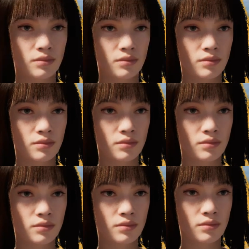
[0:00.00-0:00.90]

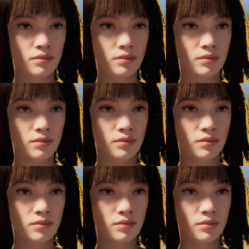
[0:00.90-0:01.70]
(no one is talking)